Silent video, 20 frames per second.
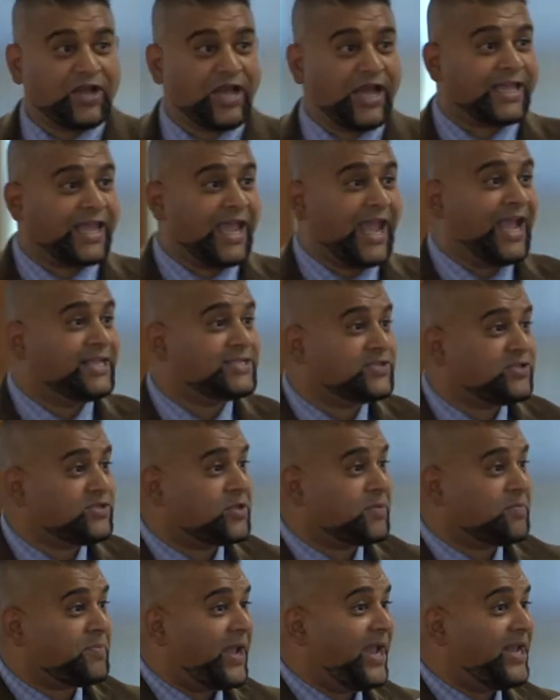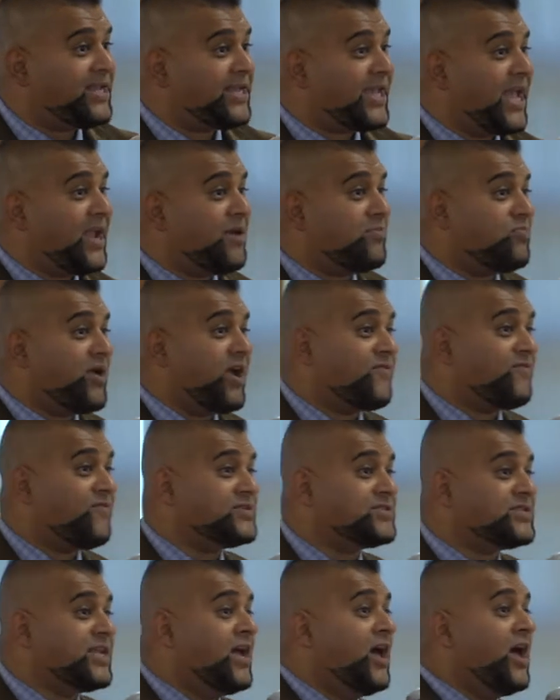I canceled the pancake
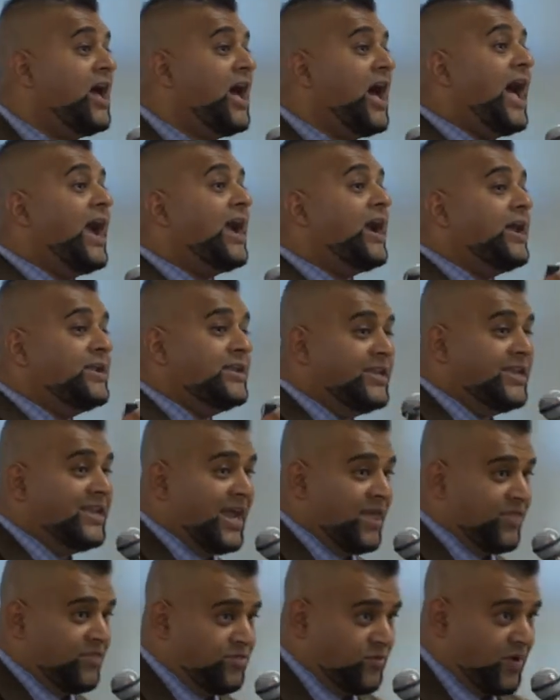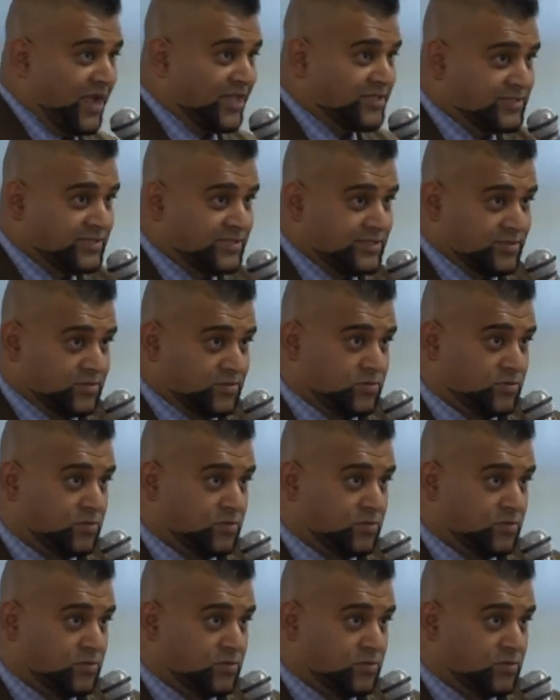breakfast. I got death threats.